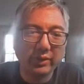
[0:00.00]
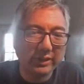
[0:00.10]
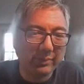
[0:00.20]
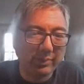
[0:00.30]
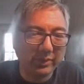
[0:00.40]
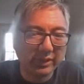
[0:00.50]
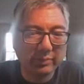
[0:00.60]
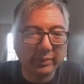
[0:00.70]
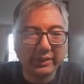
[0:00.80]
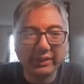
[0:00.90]
For example, in
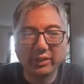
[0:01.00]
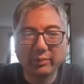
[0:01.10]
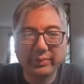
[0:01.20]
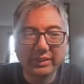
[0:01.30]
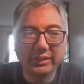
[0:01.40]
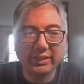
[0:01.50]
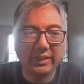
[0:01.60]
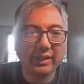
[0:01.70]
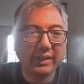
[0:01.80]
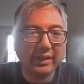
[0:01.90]
this particular
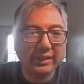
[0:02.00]
position,